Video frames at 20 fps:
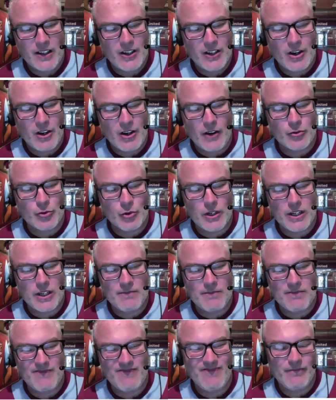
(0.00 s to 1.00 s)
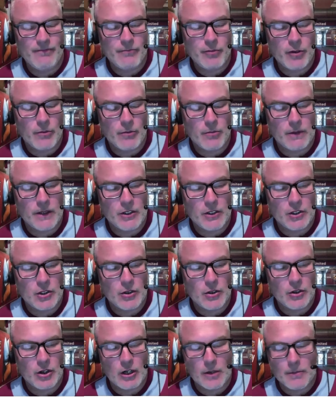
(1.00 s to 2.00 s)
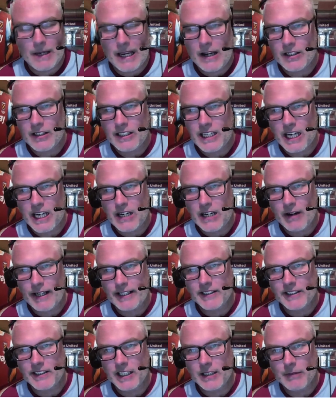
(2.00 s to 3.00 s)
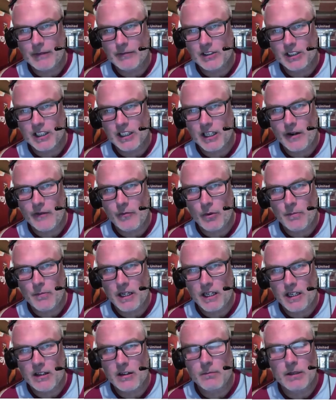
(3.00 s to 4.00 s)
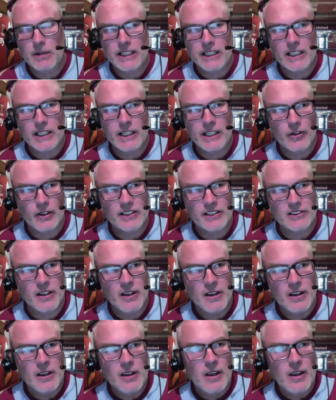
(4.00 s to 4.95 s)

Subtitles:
Coventry probably should have gone about a year, 18 months ago, if we're being completely honest.